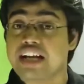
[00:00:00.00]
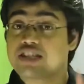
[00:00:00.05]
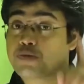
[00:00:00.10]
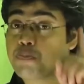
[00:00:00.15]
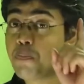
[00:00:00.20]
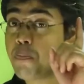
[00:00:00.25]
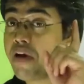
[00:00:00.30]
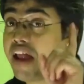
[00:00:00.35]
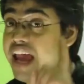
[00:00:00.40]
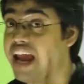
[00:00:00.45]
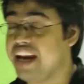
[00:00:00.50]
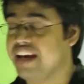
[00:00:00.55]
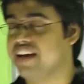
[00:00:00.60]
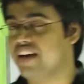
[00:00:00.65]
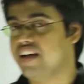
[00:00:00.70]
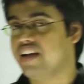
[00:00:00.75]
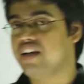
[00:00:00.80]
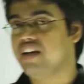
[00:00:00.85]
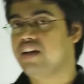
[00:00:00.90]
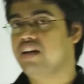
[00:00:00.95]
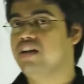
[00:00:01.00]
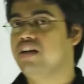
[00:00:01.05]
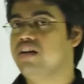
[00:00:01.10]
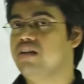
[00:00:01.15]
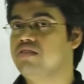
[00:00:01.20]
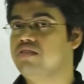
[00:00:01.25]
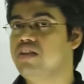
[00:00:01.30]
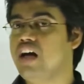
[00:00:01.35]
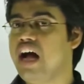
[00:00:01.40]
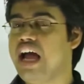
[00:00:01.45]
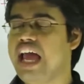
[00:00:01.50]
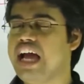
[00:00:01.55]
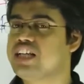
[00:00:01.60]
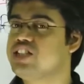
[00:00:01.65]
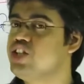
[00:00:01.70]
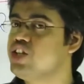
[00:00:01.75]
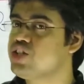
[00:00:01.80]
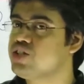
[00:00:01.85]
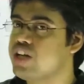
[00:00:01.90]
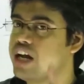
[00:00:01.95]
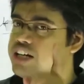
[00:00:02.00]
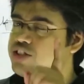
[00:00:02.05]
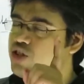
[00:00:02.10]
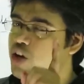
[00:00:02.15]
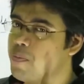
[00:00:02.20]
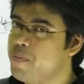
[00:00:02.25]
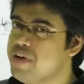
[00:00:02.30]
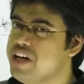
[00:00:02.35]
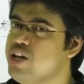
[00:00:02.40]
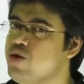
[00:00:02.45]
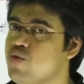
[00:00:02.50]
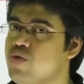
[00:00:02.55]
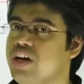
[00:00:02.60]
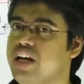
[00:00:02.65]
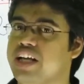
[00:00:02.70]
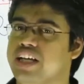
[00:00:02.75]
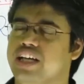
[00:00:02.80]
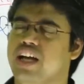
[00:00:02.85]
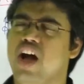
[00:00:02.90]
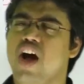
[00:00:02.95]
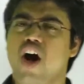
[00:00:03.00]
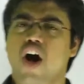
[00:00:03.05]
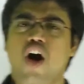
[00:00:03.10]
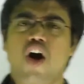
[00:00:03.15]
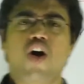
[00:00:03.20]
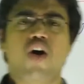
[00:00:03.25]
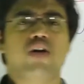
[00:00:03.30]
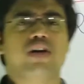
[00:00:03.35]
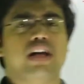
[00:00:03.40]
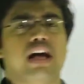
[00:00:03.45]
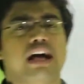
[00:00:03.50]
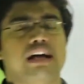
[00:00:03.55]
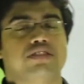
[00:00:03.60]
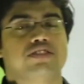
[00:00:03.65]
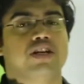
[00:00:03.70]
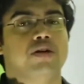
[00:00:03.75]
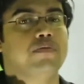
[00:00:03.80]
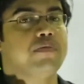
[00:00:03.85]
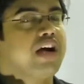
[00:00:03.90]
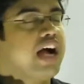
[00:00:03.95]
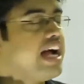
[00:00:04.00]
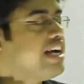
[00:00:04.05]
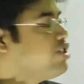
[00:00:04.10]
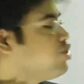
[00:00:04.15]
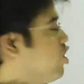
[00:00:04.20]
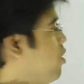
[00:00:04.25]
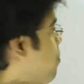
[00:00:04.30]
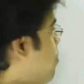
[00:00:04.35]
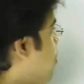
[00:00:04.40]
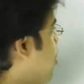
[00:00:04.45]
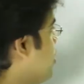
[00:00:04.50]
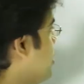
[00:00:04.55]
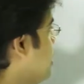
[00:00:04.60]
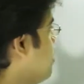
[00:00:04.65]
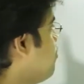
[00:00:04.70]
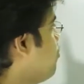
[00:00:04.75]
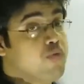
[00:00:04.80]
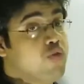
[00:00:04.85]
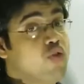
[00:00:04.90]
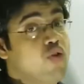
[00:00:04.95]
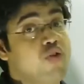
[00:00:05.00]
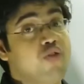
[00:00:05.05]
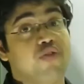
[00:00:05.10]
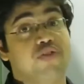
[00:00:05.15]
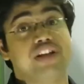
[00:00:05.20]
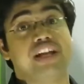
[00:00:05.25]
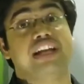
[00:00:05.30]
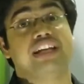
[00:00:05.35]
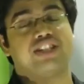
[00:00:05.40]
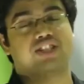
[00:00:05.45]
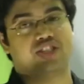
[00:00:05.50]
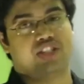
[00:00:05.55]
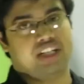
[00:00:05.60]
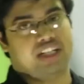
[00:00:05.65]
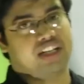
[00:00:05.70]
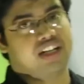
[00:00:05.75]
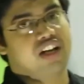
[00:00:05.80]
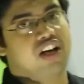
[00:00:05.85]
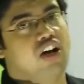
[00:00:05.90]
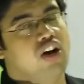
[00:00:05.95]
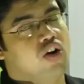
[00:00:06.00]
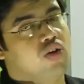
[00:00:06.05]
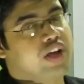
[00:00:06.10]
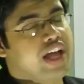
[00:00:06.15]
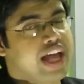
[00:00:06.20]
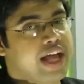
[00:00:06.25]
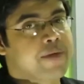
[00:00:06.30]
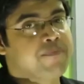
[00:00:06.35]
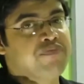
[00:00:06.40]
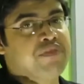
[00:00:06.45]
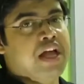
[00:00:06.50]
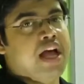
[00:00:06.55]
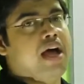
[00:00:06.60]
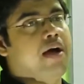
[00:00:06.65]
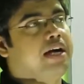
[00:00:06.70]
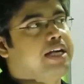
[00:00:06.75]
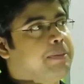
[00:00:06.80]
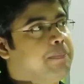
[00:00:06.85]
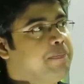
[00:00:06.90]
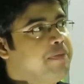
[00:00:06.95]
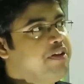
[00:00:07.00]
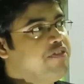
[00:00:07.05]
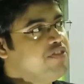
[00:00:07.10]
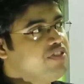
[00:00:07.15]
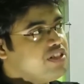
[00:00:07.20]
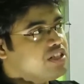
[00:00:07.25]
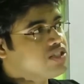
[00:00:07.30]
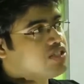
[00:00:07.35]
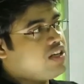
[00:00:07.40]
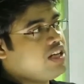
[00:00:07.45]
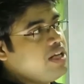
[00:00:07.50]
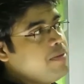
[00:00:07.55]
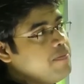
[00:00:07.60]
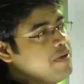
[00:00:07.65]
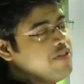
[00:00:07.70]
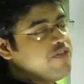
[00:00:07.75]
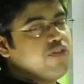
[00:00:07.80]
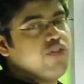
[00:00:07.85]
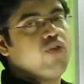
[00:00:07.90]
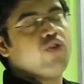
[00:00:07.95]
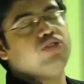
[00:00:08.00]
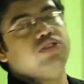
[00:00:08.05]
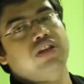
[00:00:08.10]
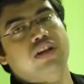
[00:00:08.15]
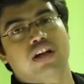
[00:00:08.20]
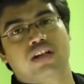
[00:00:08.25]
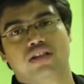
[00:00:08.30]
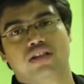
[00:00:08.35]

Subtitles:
explain the existence of nuclei, or some kinds of model more realistic. Okay, previously before the